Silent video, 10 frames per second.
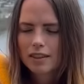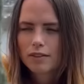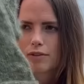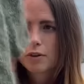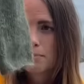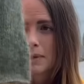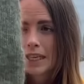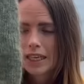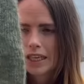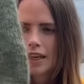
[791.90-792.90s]
for
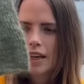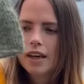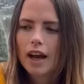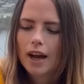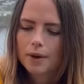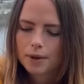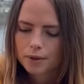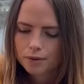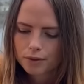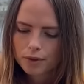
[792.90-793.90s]
me out
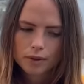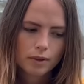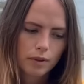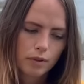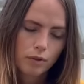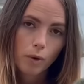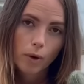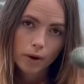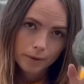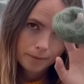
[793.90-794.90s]
of
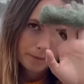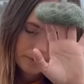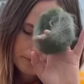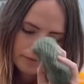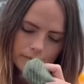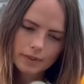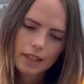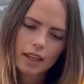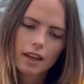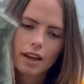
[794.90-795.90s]
4
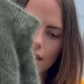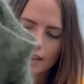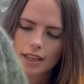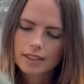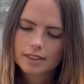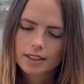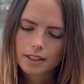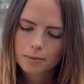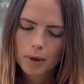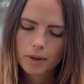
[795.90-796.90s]
kid silk
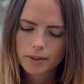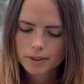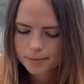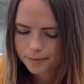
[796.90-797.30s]
balls.